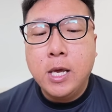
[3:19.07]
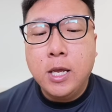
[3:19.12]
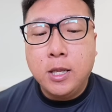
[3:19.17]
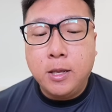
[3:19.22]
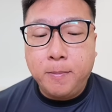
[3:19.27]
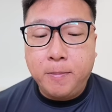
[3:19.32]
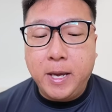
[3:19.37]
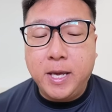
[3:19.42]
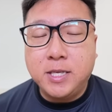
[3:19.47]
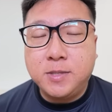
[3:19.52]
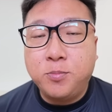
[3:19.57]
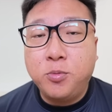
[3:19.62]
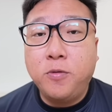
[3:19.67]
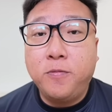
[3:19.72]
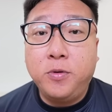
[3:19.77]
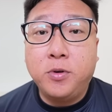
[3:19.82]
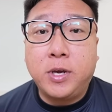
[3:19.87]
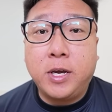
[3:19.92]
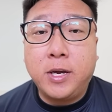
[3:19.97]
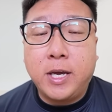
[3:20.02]
the best
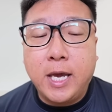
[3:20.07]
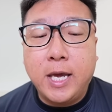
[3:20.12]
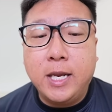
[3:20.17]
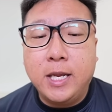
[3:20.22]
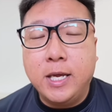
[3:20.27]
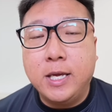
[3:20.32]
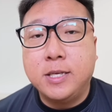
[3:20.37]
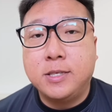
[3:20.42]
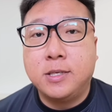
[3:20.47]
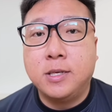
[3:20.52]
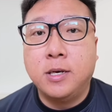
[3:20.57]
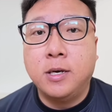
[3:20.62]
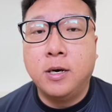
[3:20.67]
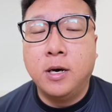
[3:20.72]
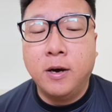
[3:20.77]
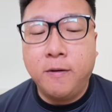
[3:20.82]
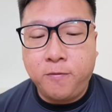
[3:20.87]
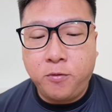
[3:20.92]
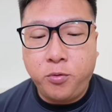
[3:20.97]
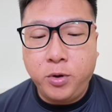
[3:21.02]
move you can get is
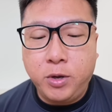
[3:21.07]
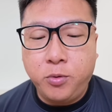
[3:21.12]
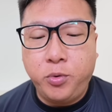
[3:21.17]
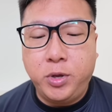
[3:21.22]
Earthquake,